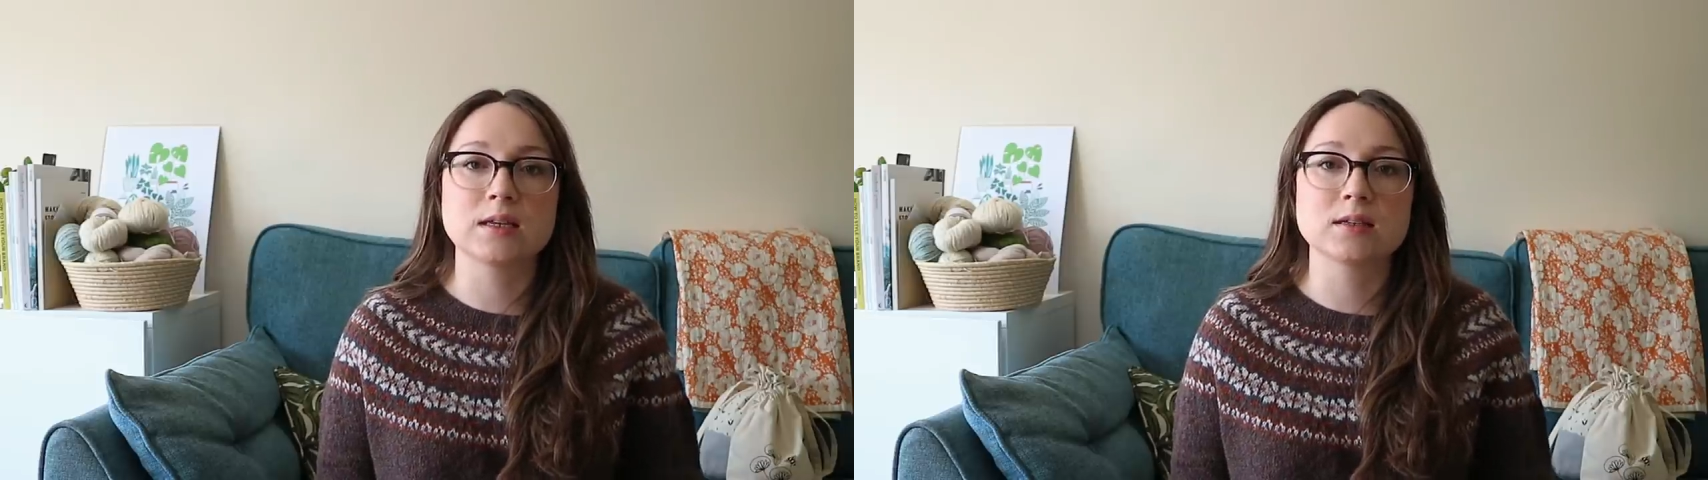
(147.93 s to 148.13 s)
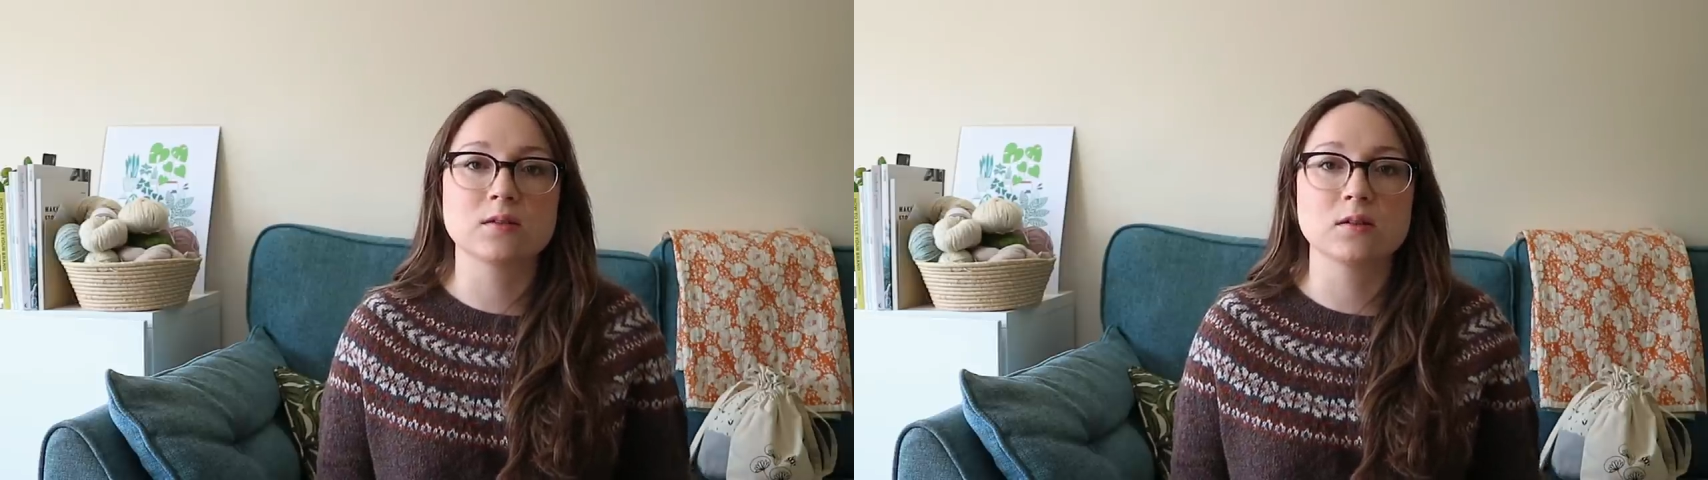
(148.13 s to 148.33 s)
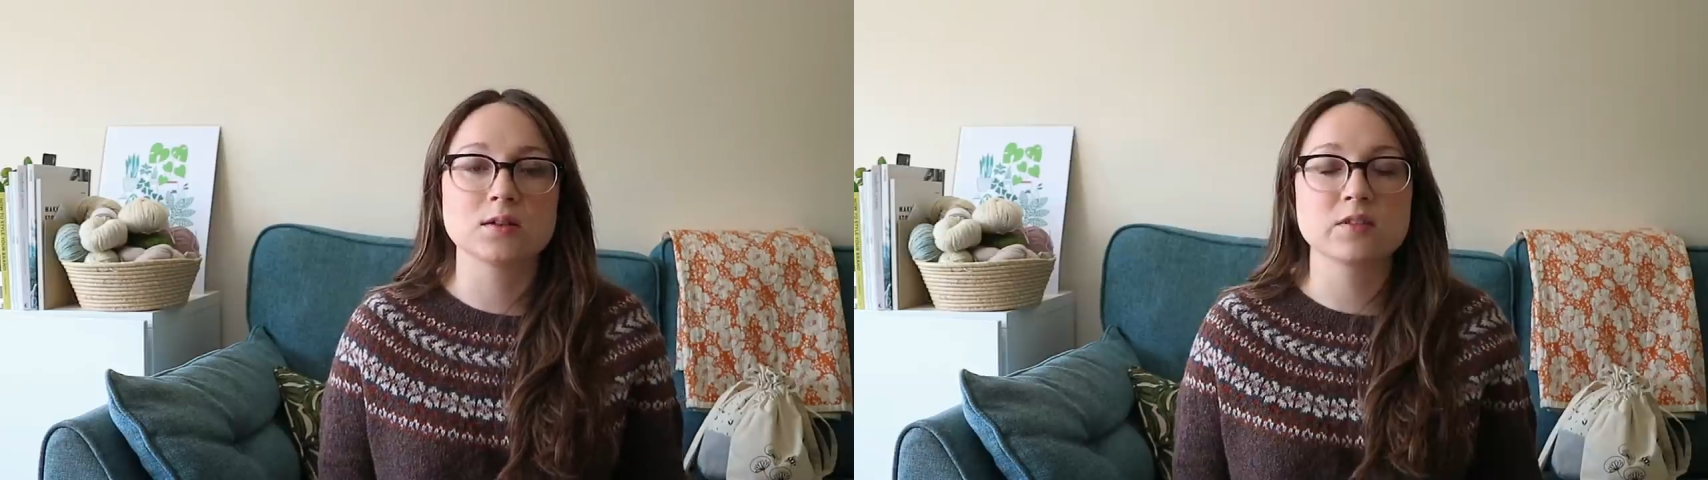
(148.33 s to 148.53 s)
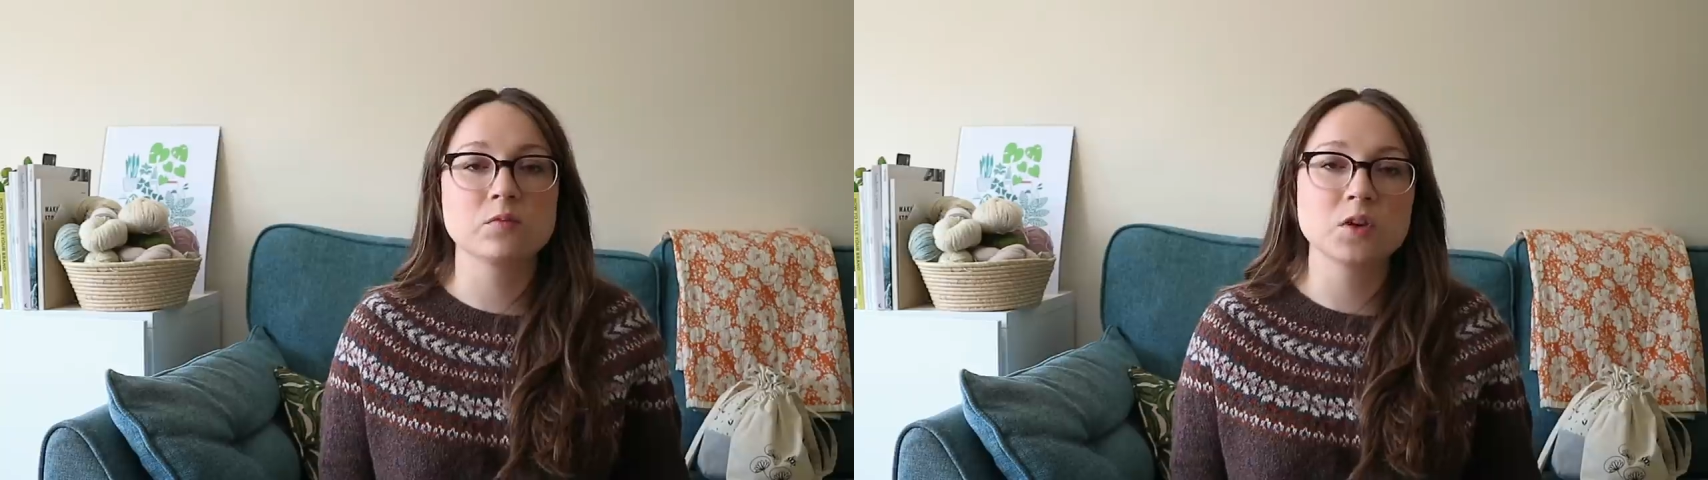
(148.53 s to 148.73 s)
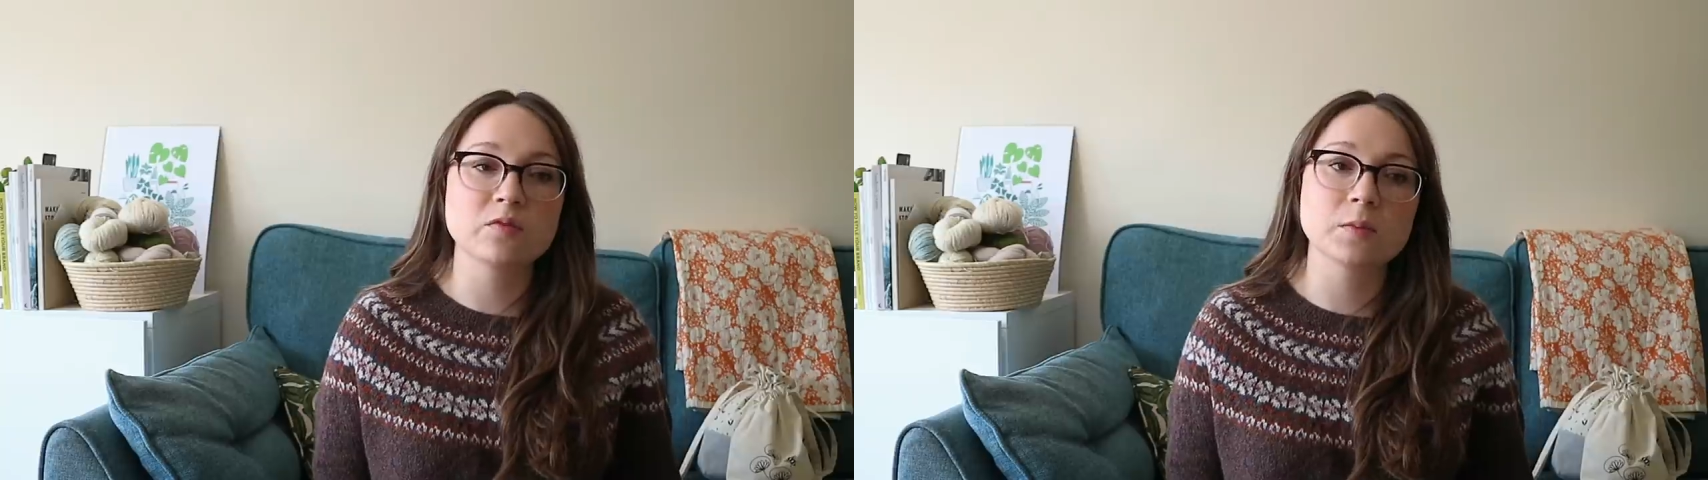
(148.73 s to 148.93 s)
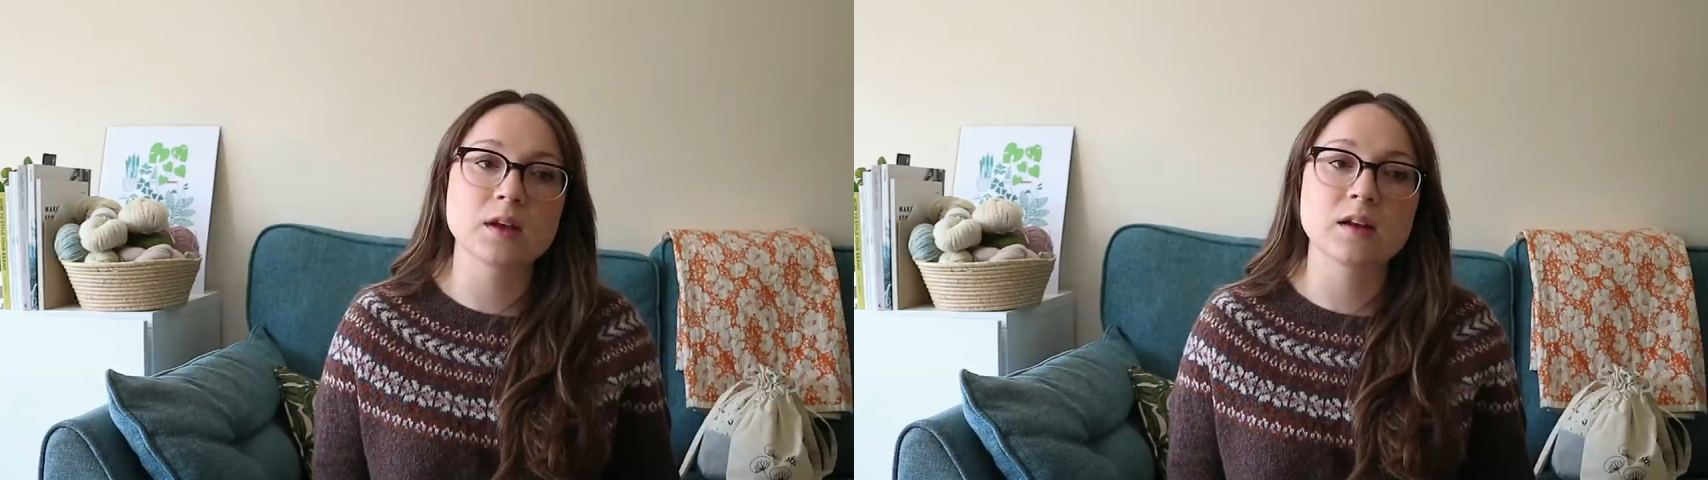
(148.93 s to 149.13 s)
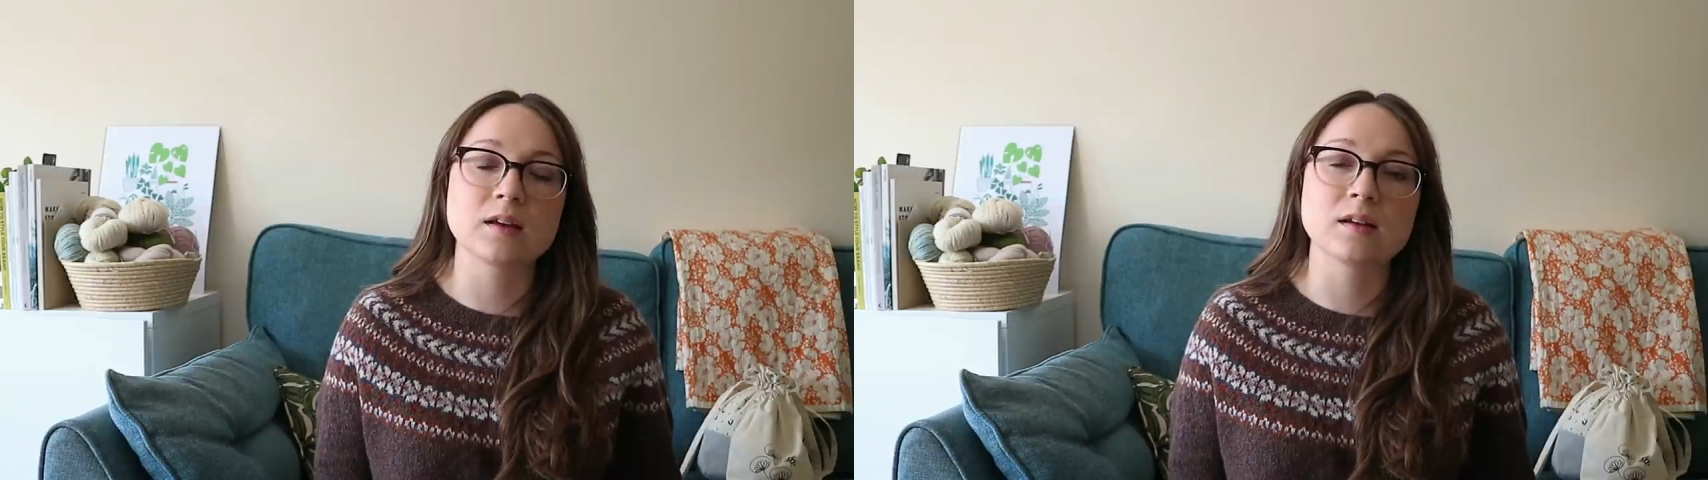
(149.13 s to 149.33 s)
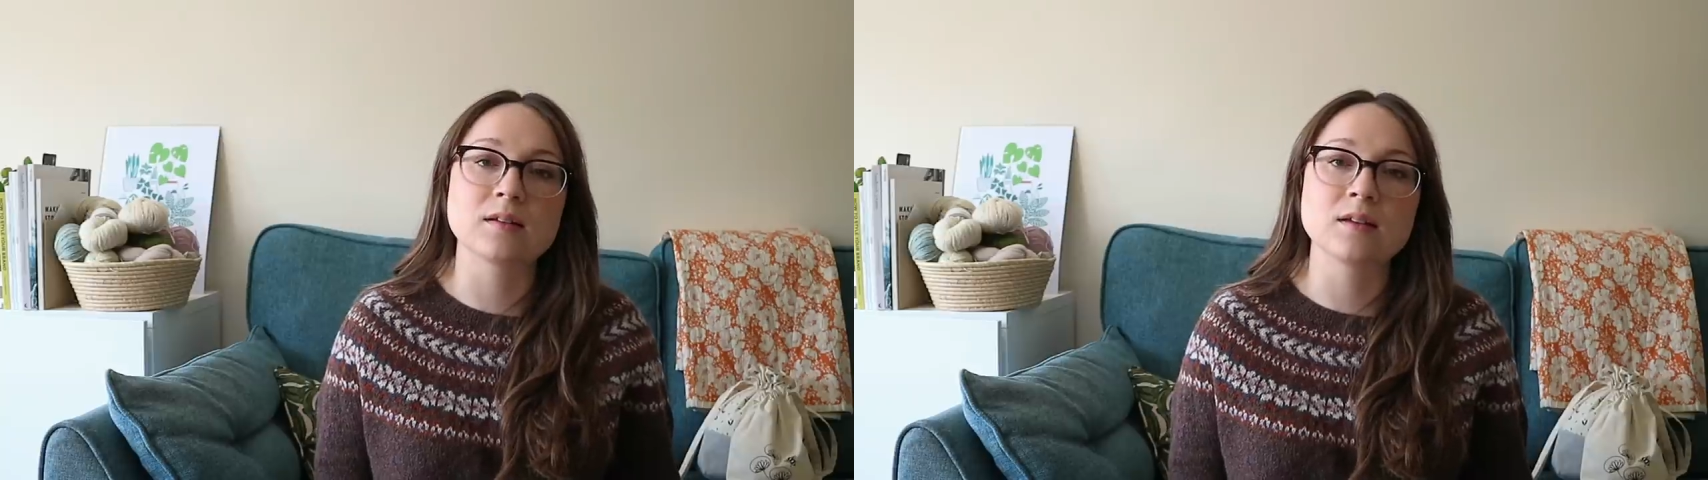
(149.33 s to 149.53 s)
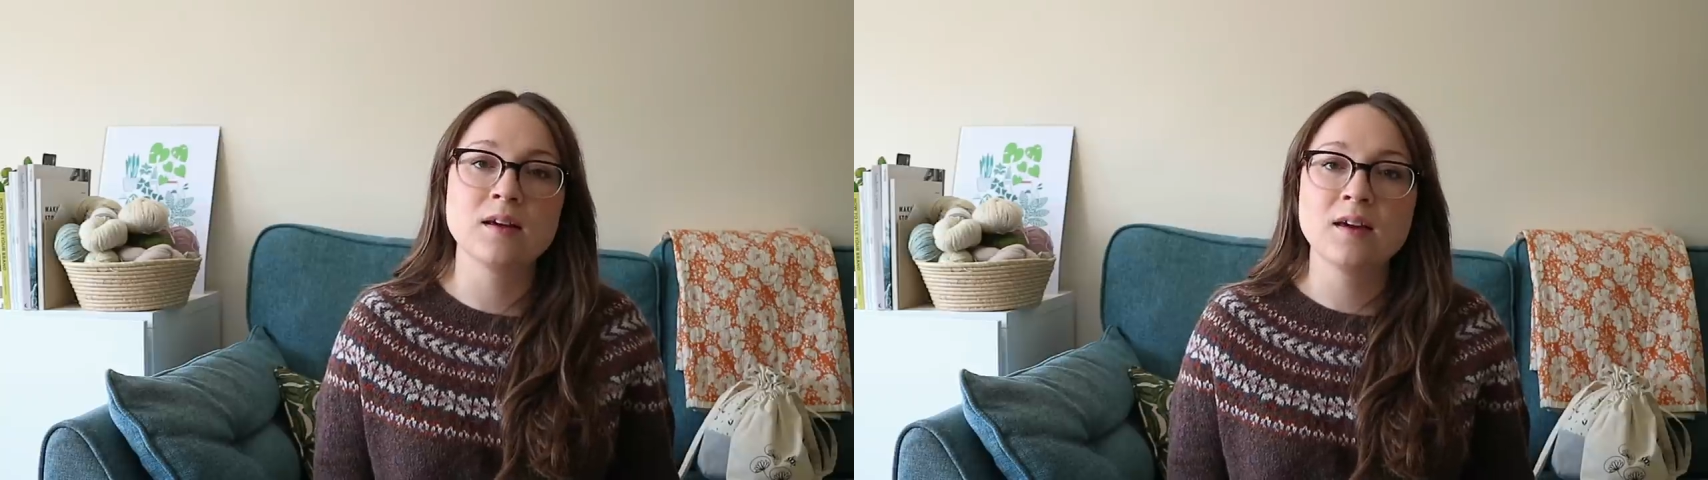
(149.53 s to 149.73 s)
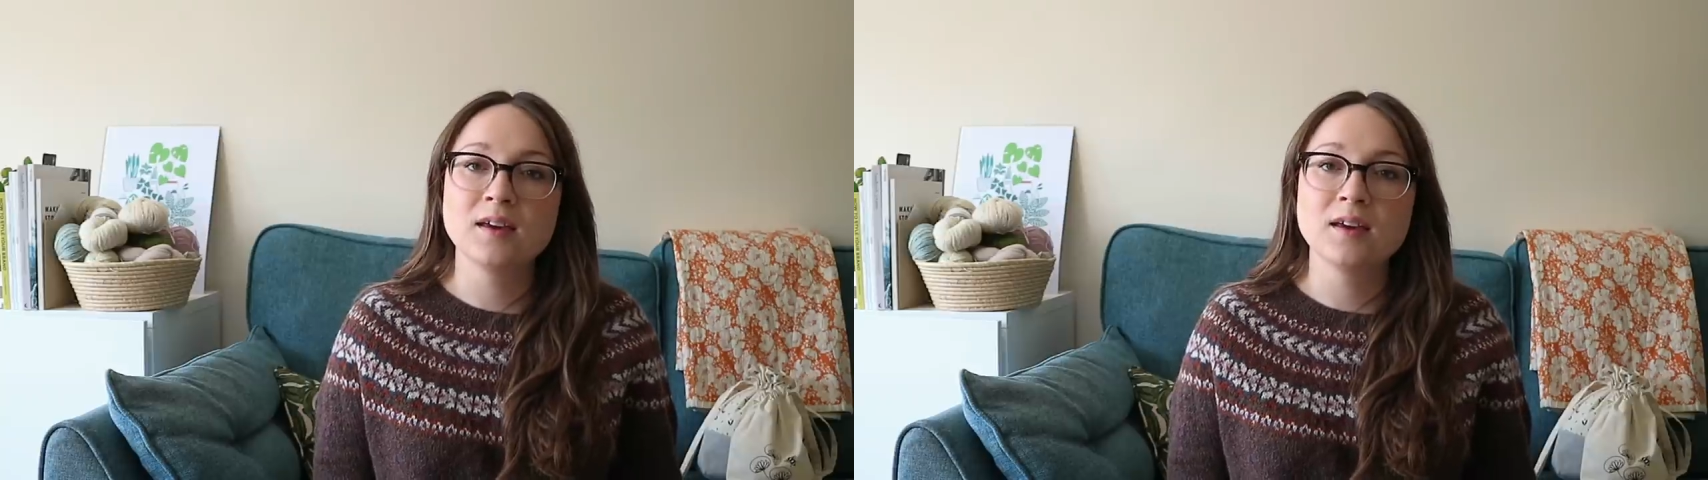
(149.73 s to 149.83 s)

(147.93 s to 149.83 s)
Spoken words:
It's got lots of movement and